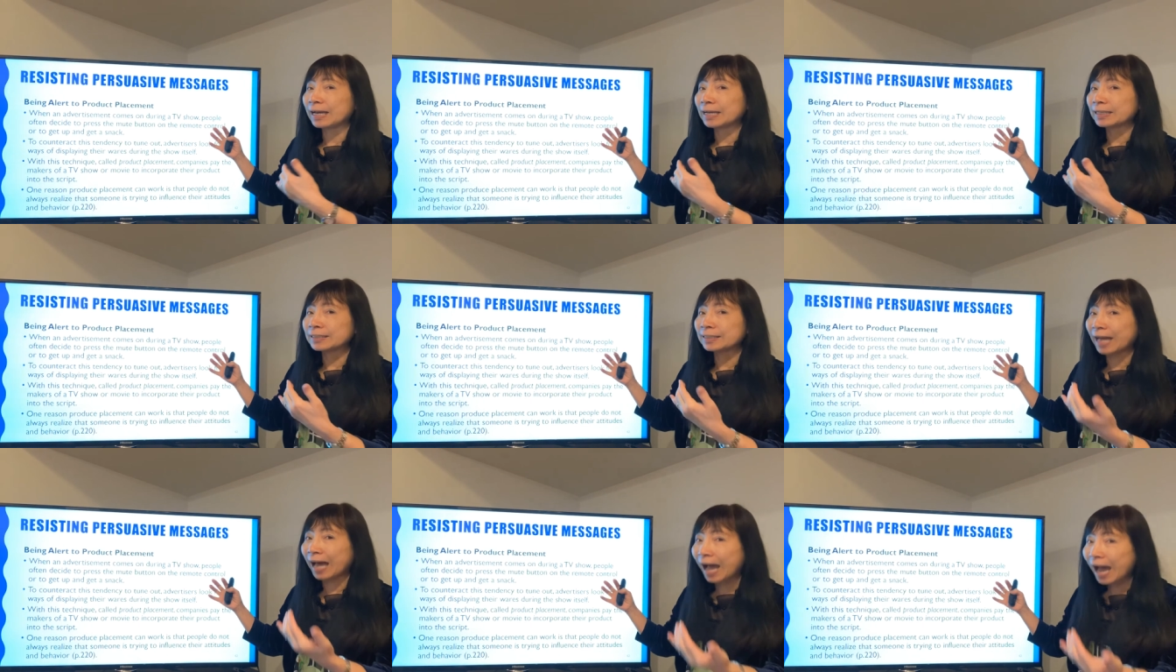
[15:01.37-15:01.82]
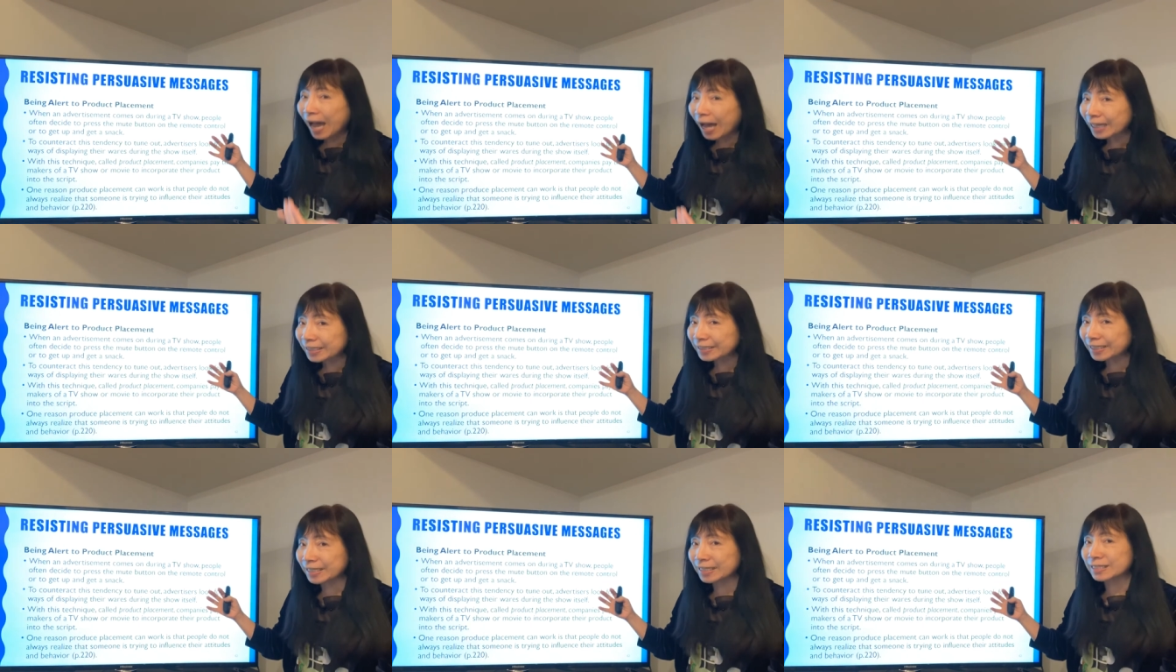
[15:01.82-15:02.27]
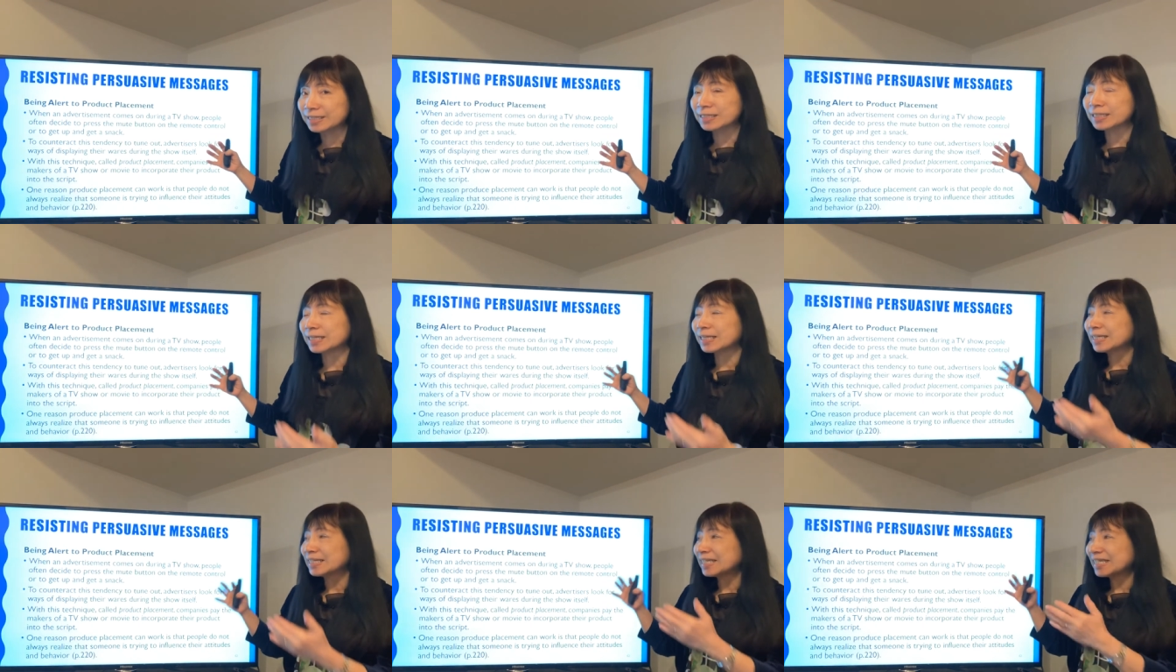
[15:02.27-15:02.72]
the audience
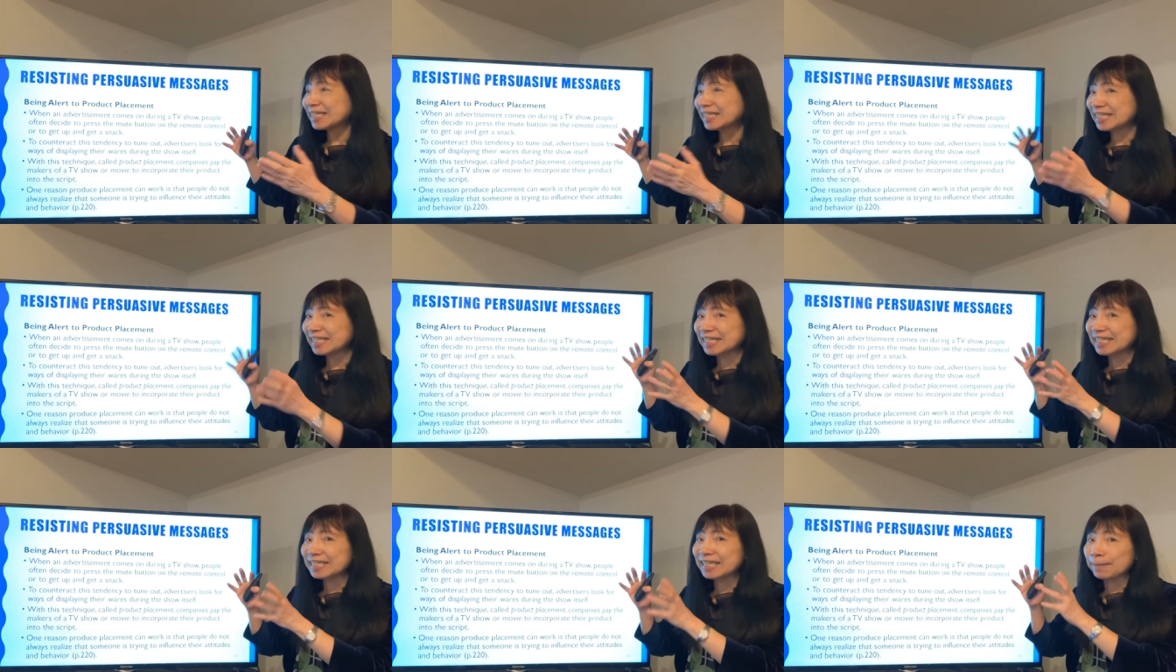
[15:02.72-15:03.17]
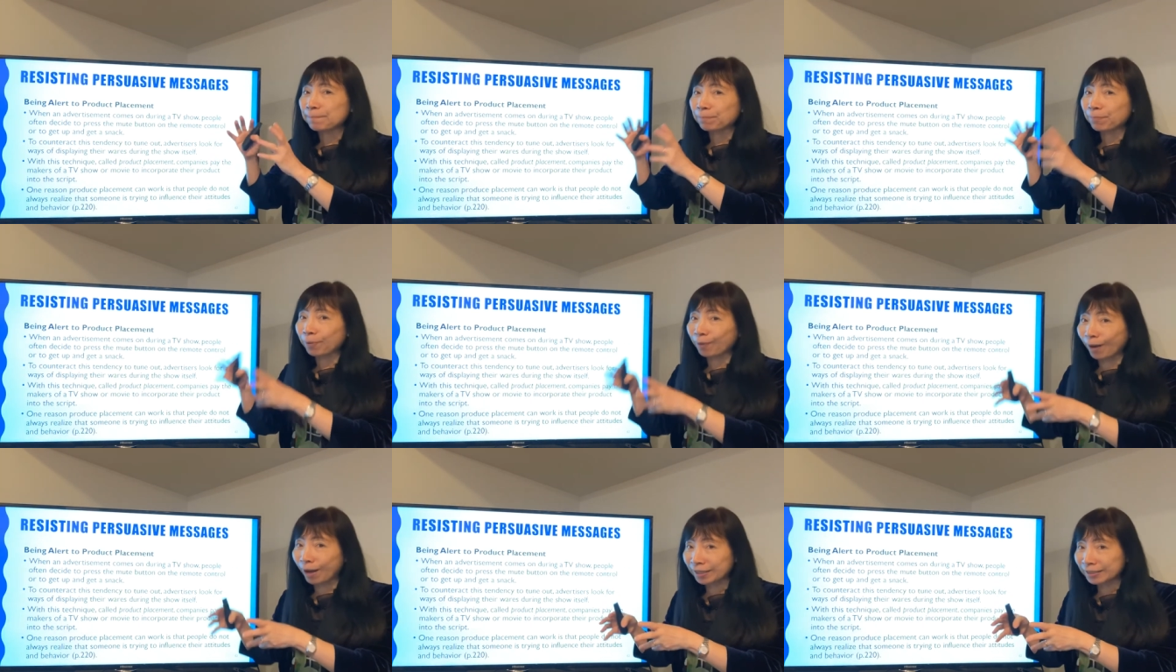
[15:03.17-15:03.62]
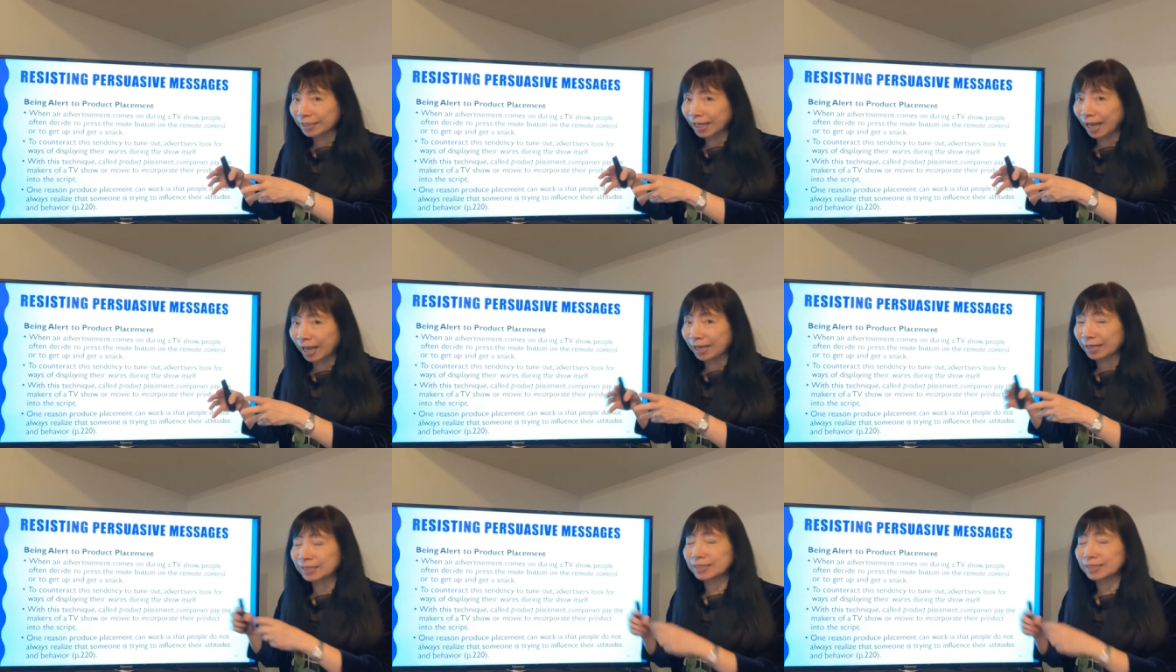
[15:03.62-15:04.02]
see the product.